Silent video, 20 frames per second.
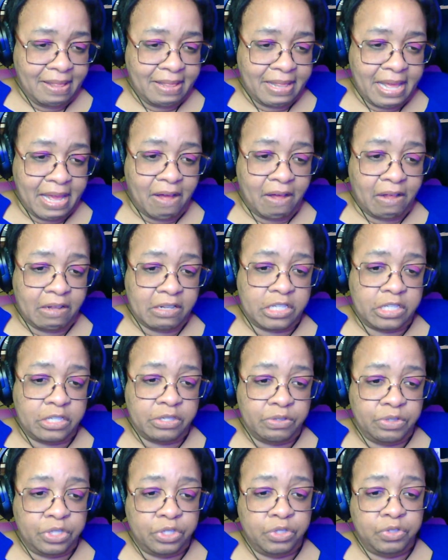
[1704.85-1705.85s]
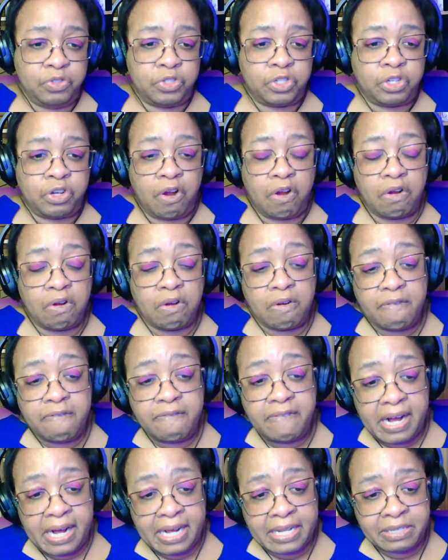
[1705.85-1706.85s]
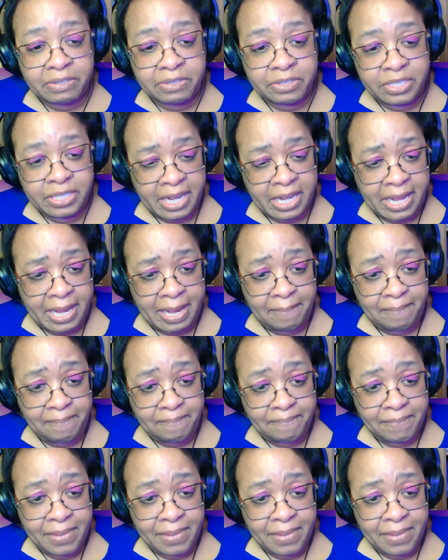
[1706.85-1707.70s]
they also used her father's name.